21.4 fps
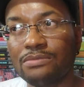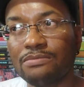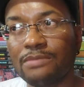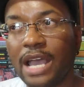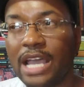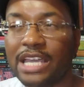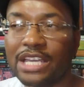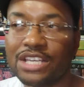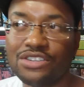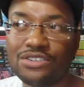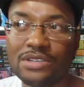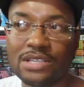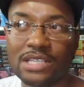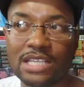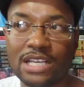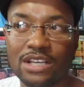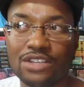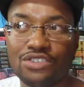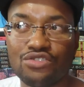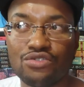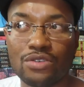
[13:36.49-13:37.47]
I guess you can
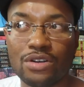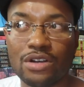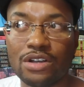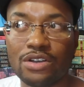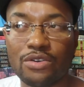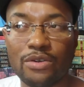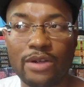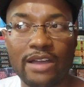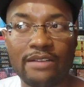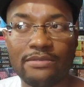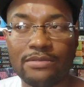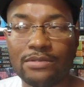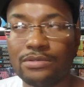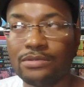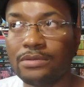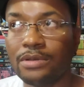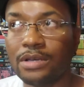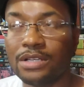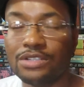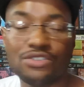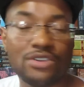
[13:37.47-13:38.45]
say a drug crap,
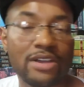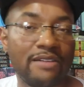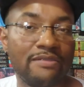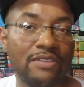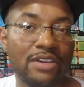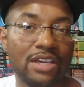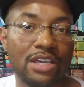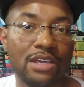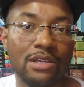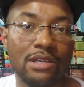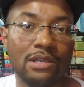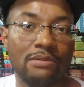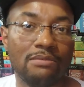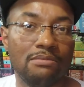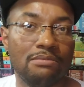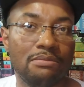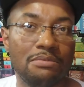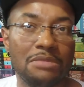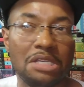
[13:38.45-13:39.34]
uh, trafficking